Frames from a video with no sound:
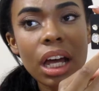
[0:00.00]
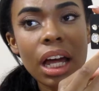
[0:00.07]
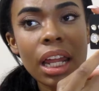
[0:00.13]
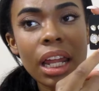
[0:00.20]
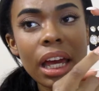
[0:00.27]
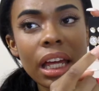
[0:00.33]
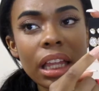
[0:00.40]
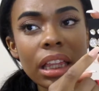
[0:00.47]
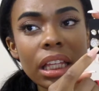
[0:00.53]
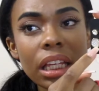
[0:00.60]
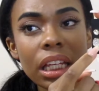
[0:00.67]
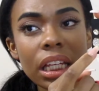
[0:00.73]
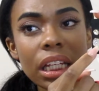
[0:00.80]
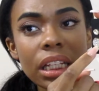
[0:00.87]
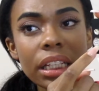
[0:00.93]
I like
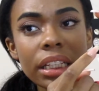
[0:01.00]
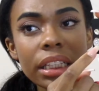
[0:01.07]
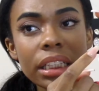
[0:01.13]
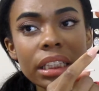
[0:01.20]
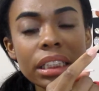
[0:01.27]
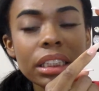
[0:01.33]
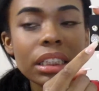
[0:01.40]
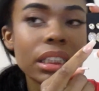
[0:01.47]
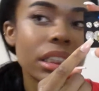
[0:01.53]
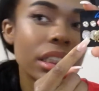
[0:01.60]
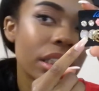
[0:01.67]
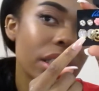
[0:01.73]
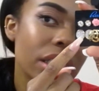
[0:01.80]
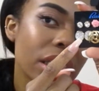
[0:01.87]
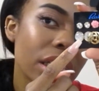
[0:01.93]

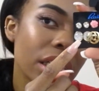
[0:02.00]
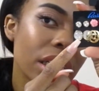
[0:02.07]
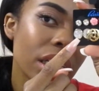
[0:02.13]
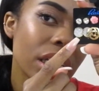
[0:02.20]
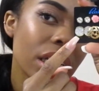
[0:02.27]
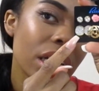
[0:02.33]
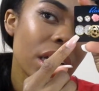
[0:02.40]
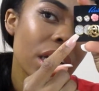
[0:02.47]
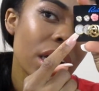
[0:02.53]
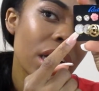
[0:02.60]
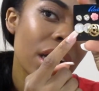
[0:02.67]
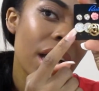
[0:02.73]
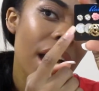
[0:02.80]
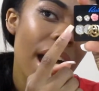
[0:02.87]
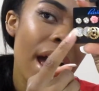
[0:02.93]
these.
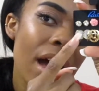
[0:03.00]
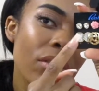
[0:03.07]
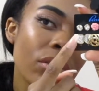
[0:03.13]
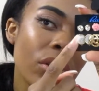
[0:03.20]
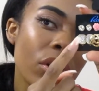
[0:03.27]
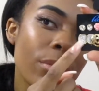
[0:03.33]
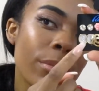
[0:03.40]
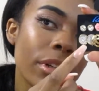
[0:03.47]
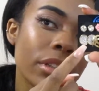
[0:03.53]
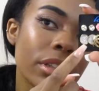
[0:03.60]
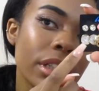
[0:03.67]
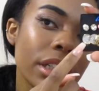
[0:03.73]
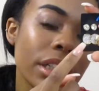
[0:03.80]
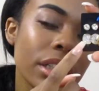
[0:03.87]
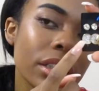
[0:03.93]
I don't know about
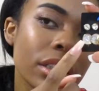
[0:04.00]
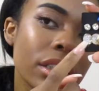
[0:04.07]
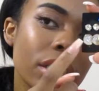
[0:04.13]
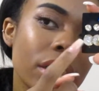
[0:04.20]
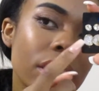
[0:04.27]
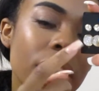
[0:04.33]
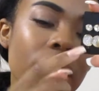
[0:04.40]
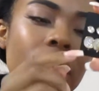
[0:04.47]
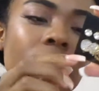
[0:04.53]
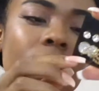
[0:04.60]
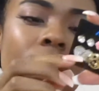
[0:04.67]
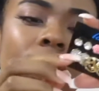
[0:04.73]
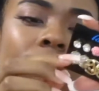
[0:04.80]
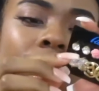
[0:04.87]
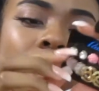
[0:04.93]
these.
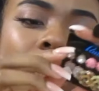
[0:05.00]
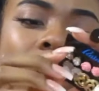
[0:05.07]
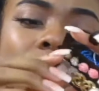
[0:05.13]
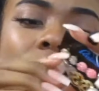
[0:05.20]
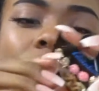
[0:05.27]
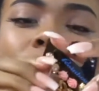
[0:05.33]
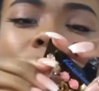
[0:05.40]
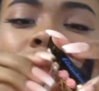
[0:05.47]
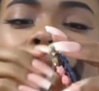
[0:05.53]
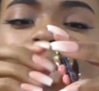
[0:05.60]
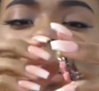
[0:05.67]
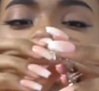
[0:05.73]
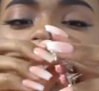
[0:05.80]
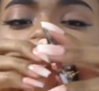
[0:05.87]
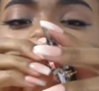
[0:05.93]
Let me
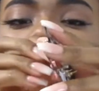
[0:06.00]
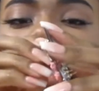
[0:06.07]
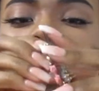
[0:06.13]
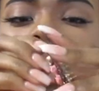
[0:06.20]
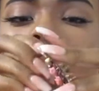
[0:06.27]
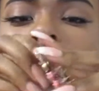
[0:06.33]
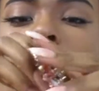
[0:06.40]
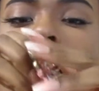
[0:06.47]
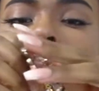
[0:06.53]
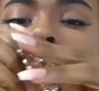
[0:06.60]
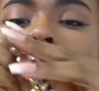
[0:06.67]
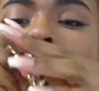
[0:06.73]
just see.